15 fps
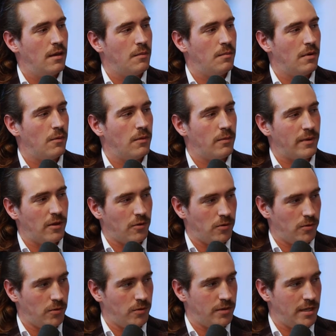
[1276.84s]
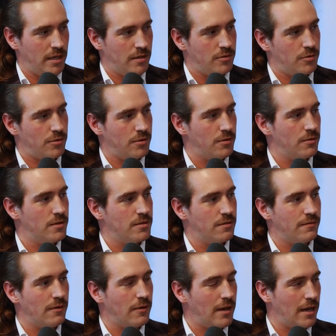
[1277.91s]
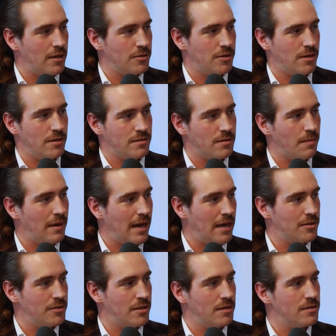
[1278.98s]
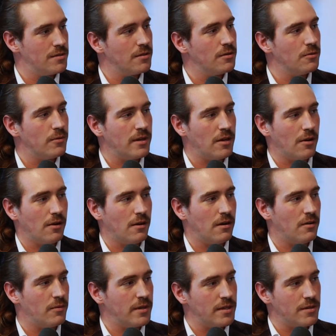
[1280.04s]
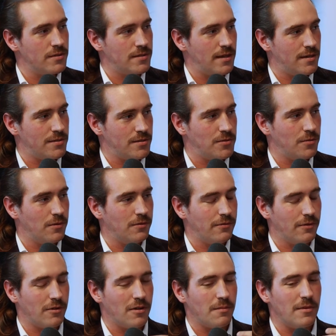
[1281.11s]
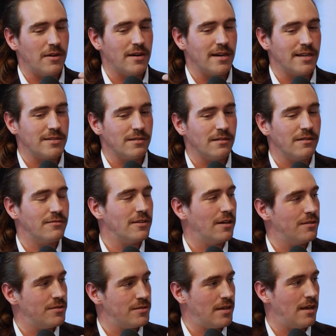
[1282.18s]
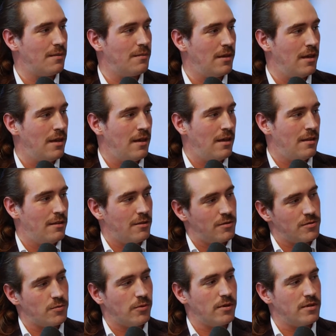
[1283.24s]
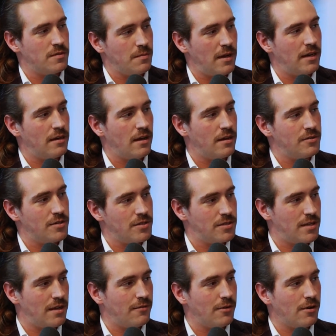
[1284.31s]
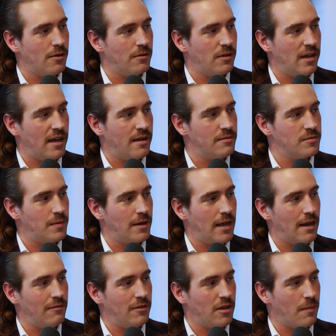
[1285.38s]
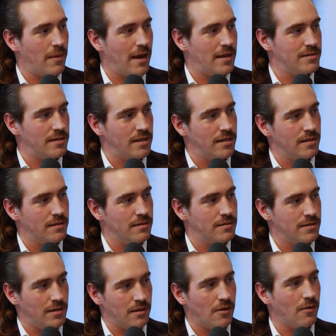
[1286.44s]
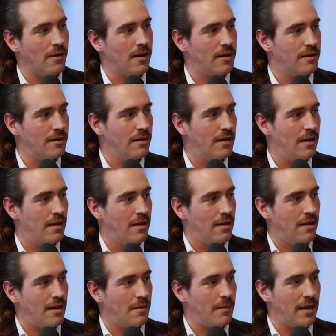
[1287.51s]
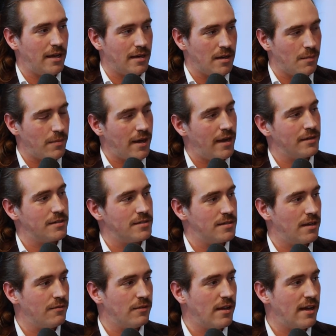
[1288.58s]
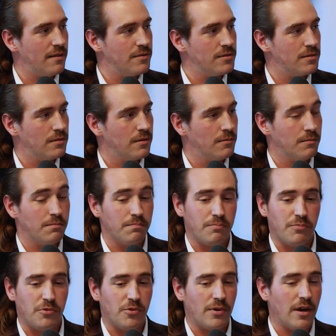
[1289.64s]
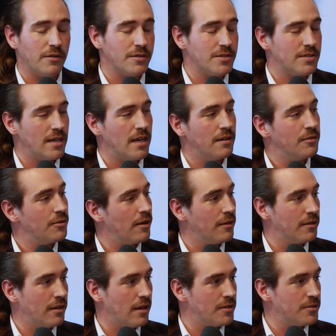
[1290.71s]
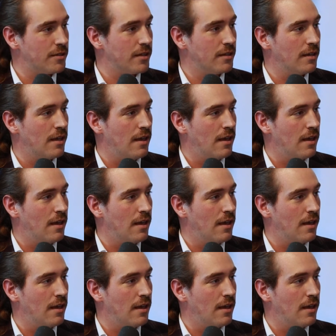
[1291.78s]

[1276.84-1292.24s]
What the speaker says: but when we hold it true as a vocation, as a passion, as who we are, and we use that as a tool for community to lift others up, those words might not just save our own lives, but have the capacity to go on and make an impact to save lives throughout the state, throughout the country.